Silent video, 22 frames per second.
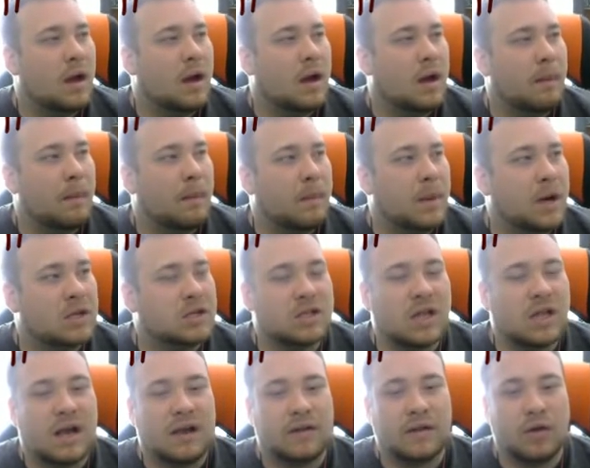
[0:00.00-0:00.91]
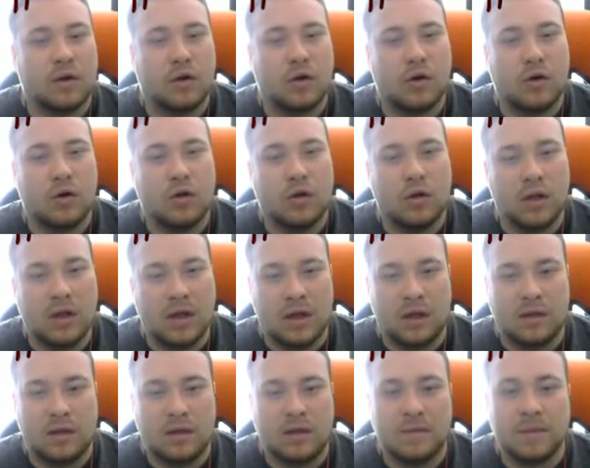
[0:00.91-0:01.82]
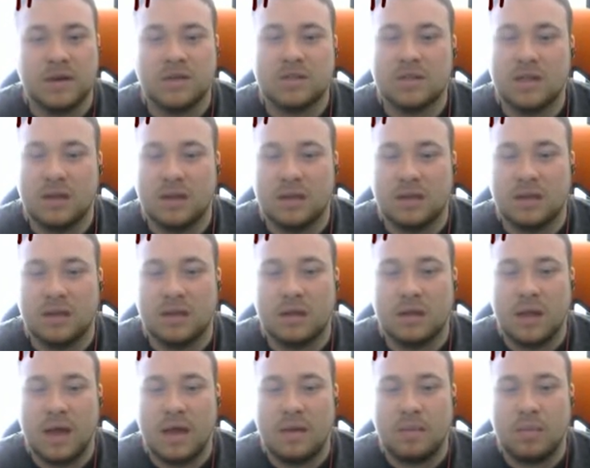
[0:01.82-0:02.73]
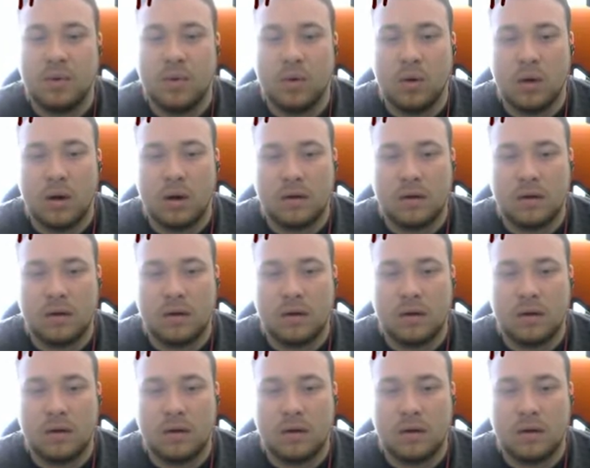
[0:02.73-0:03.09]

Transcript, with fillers: uh, Munchlax and Kirlias, especially in Slateport.